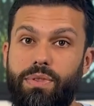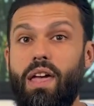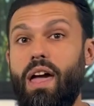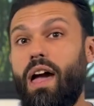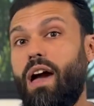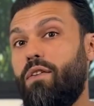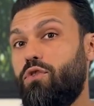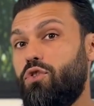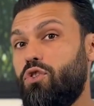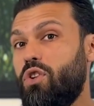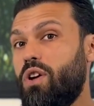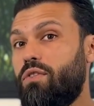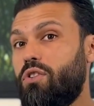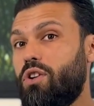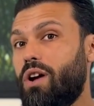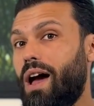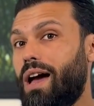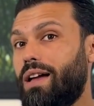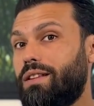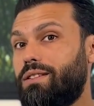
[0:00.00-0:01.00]
Have you ever
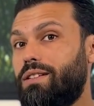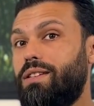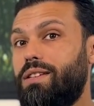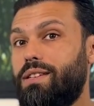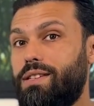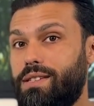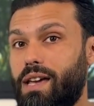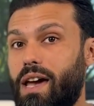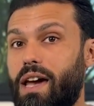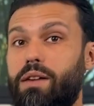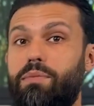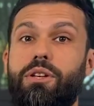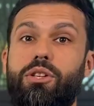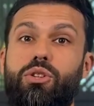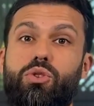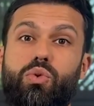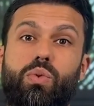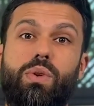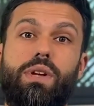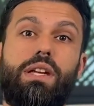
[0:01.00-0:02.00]
had to decide
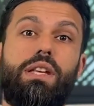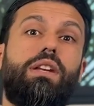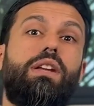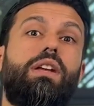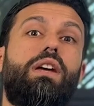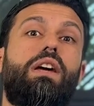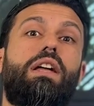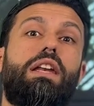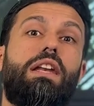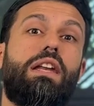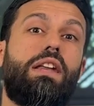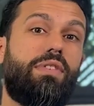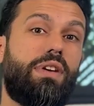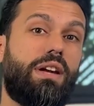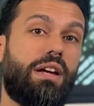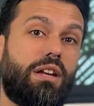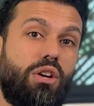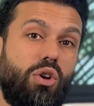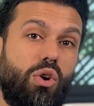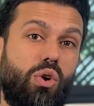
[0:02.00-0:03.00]
between living
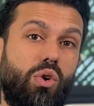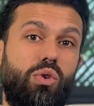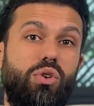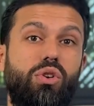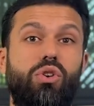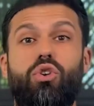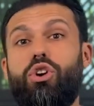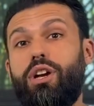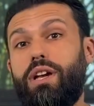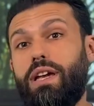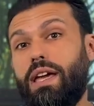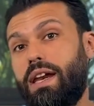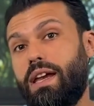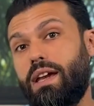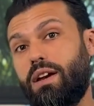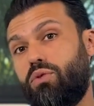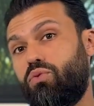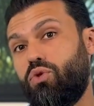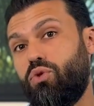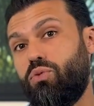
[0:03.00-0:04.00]
alone or getting
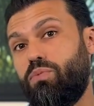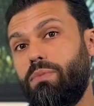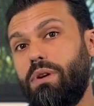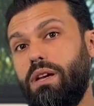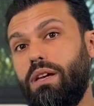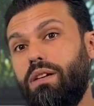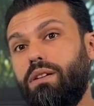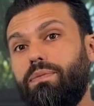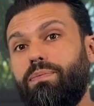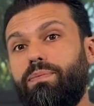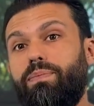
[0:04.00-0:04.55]
a roommate,